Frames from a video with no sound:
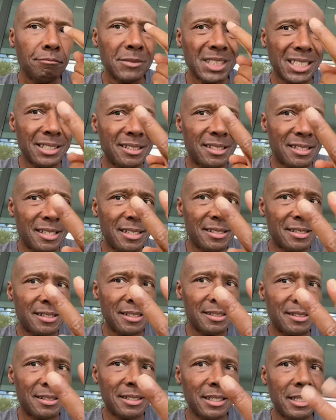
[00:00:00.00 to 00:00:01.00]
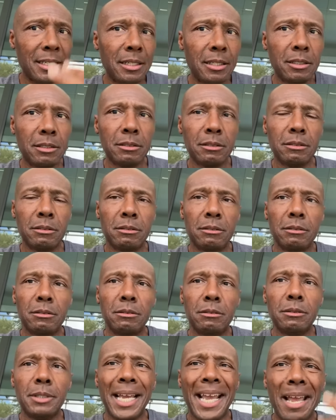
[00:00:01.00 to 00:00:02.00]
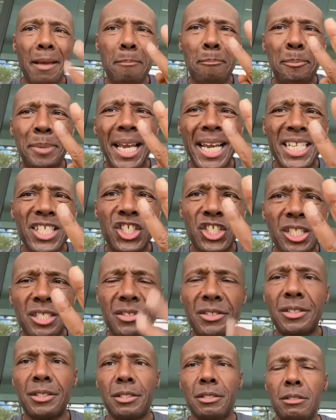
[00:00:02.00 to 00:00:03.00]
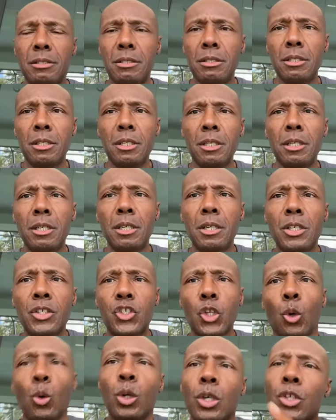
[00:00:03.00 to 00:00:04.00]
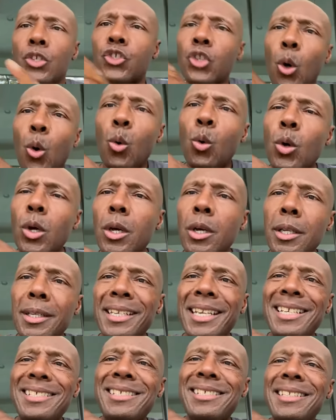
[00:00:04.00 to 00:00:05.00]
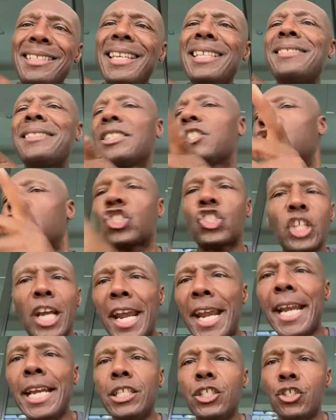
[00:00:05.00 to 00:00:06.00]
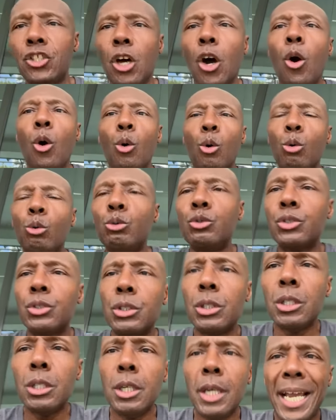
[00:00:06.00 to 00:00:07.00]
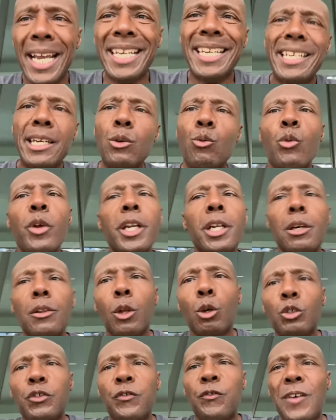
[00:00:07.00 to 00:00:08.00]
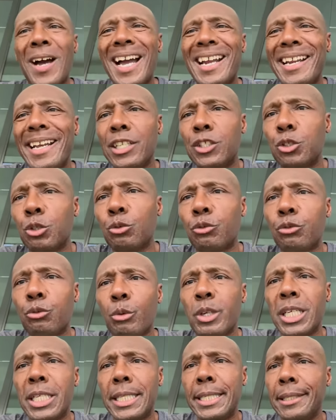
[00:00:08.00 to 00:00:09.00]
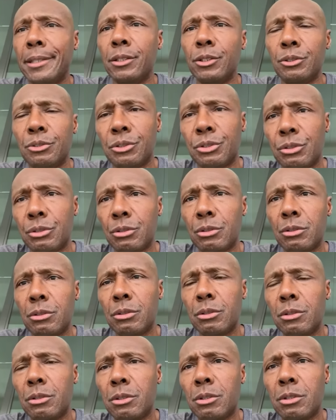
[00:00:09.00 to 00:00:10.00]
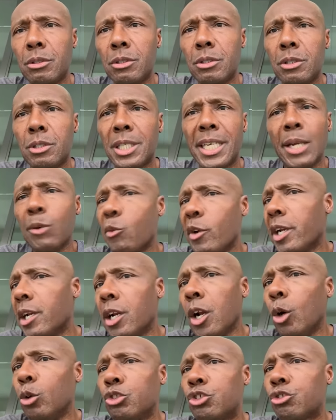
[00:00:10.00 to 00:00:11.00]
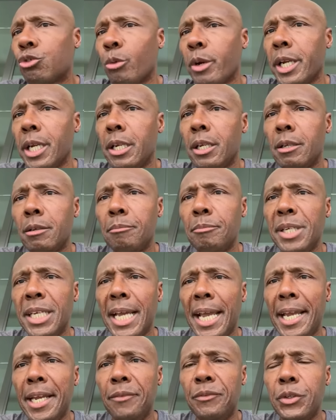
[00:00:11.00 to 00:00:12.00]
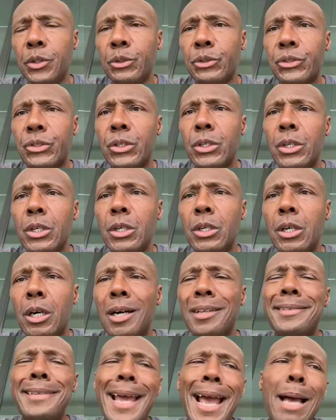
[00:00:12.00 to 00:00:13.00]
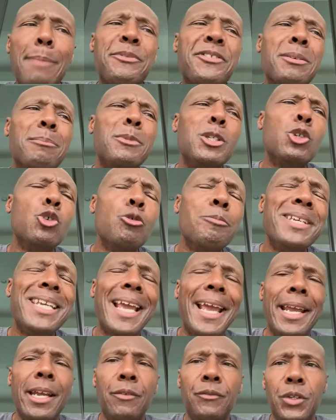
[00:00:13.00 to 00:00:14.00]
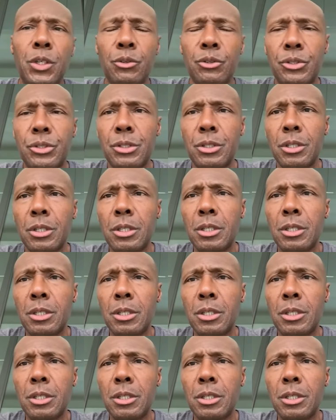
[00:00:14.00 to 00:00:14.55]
consistency, and patience. So, so let's, let's exchange those and get rid of those financial three killers. Get rid of those three behaviors. Adapt some new behaviors,